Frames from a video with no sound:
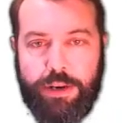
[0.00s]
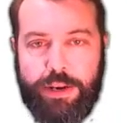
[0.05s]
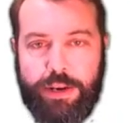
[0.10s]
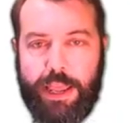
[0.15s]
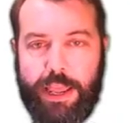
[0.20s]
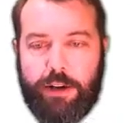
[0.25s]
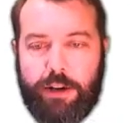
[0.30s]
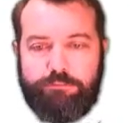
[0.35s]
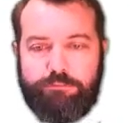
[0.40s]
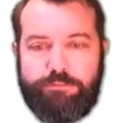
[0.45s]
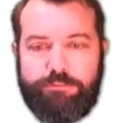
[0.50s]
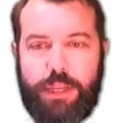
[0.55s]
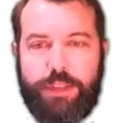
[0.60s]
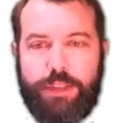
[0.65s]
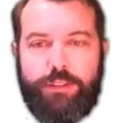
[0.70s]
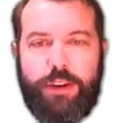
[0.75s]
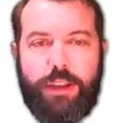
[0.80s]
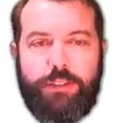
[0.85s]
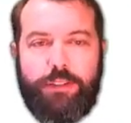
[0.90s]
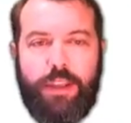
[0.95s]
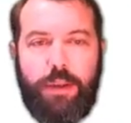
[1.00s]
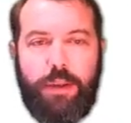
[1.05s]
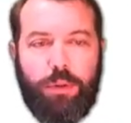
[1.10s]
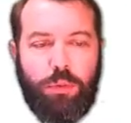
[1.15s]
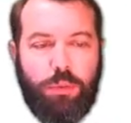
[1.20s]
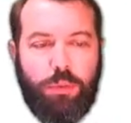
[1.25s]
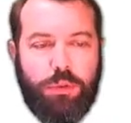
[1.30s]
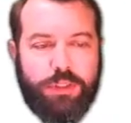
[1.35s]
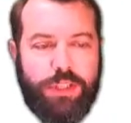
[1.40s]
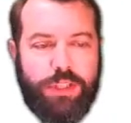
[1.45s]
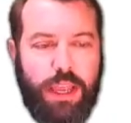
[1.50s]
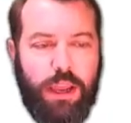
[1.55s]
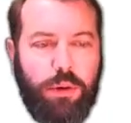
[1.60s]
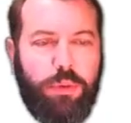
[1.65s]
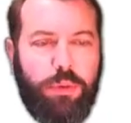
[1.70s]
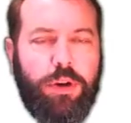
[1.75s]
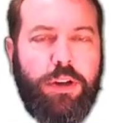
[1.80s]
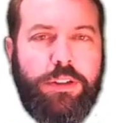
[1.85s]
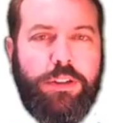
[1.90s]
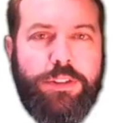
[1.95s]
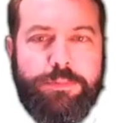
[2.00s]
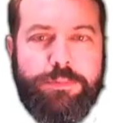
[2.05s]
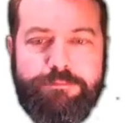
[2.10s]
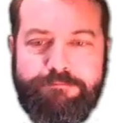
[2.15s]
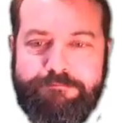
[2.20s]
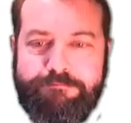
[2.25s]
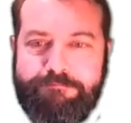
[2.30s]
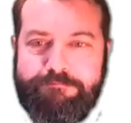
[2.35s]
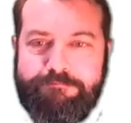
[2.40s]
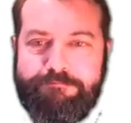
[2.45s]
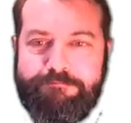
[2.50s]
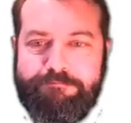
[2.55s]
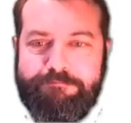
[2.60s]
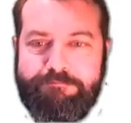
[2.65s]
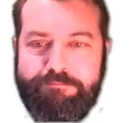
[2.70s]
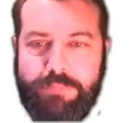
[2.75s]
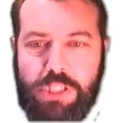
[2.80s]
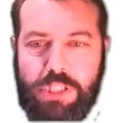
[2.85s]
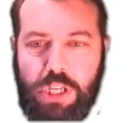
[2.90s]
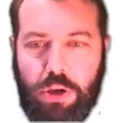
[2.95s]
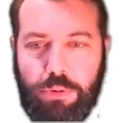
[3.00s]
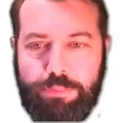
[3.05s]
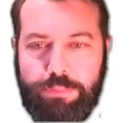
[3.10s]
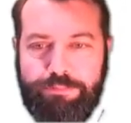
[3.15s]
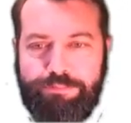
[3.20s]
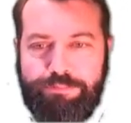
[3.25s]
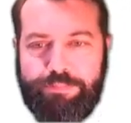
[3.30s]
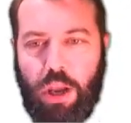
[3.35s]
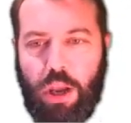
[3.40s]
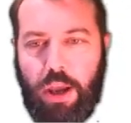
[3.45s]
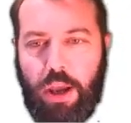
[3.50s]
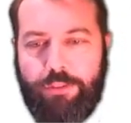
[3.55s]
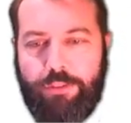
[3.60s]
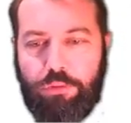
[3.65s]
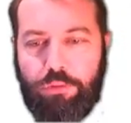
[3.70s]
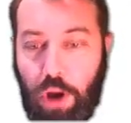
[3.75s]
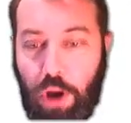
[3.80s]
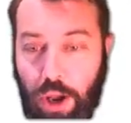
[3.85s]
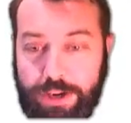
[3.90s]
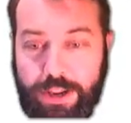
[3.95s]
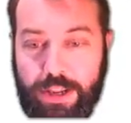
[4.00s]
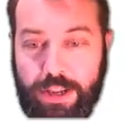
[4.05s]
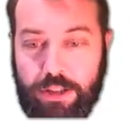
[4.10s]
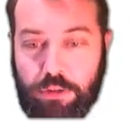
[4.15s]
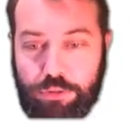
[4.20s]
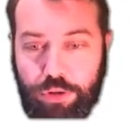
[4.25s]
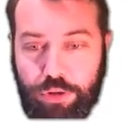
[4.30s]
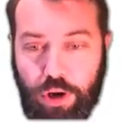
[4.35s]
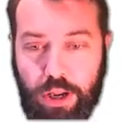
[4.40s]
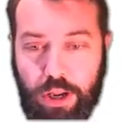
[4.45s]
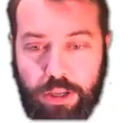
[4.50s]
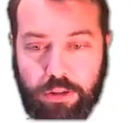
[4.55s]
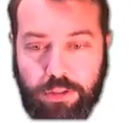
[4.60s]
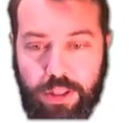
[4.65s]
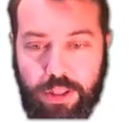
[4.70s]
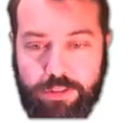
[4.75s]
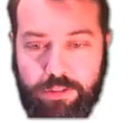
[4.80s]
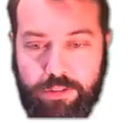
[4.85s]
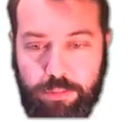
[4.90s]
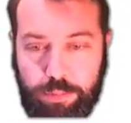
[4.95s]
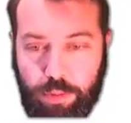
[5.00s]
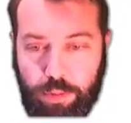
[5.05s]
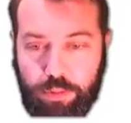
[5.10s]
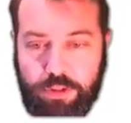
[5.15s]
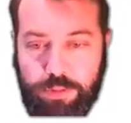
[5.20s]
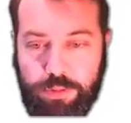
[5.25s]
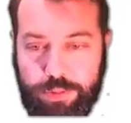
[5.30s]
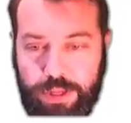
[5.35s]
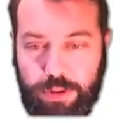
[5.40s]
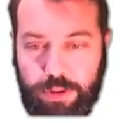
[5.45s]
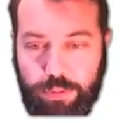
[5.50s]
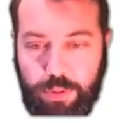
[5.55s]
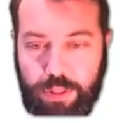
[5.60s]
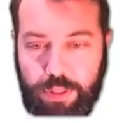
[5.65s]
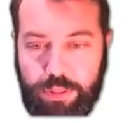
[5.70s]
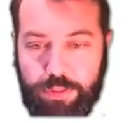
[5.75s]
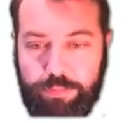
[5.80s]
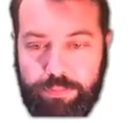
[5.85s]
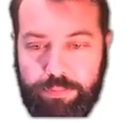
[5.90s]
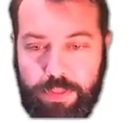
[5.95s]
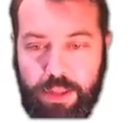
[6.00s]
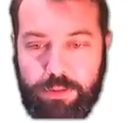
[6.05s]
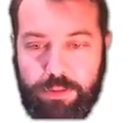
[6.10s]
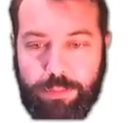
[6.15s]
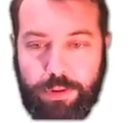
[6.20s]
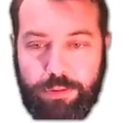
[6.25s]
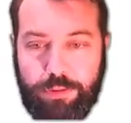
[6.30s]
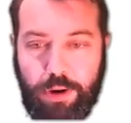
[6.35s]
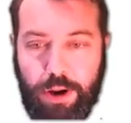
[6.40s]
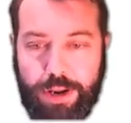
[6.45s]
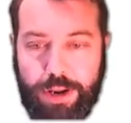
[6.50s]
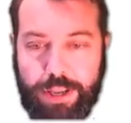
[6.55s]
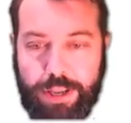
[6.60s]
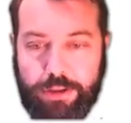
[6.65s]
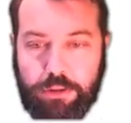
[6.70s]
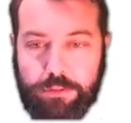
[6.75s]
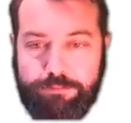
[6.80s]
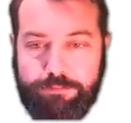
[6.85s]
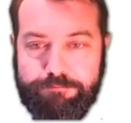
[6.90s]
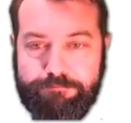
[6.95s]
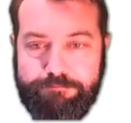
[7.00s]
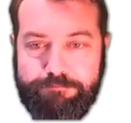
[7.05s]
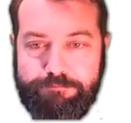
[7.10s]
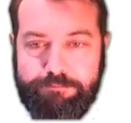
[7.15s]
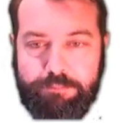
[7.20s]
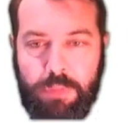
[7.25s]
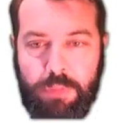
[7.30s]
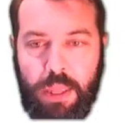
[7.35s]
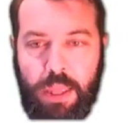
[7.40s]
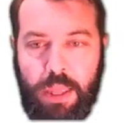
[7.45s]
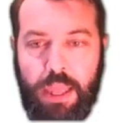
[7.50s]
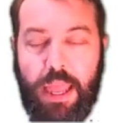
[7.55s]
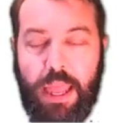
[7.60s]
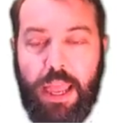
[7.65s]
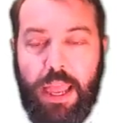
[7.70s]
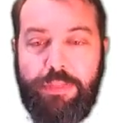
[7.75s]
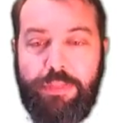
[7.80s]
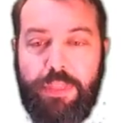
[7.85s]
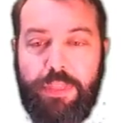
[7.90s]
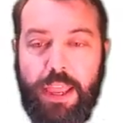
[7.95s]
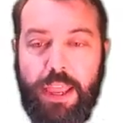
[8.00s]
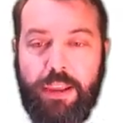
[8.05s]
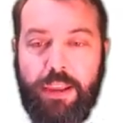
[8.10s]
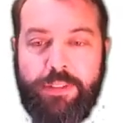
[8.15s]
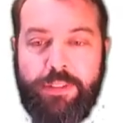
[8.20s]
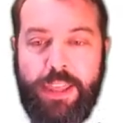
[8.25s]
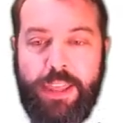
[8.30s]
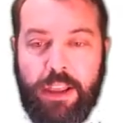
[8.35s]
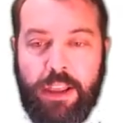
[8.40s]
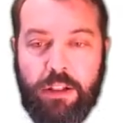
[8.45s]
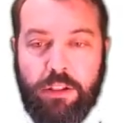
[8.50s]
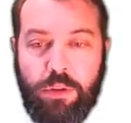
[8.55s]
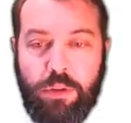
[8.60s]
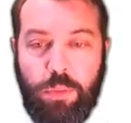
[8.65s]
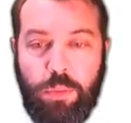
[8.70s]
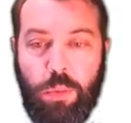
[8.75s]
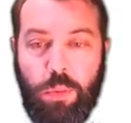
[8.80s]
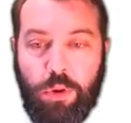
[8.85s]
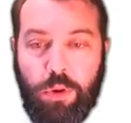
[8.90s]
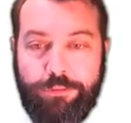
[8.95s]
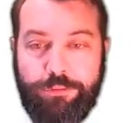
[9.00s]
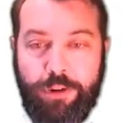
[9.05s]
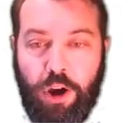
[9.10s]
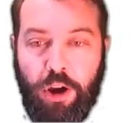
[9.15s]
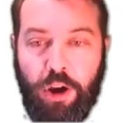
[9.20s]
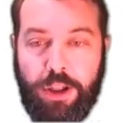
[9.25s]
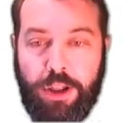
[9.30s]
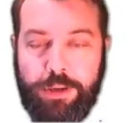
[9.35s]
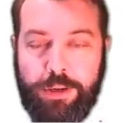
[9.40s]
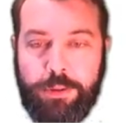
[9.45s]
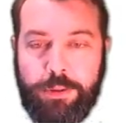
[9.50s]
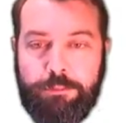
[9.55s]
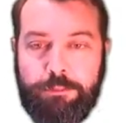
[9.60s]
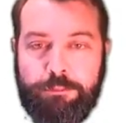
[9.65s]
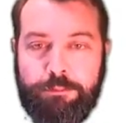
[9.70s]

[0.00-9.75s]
Now, here's an example. We'll see how it works. So I have a right angle triangle. That's important to begin with. There's my right angle. And there's the angle that we want to find.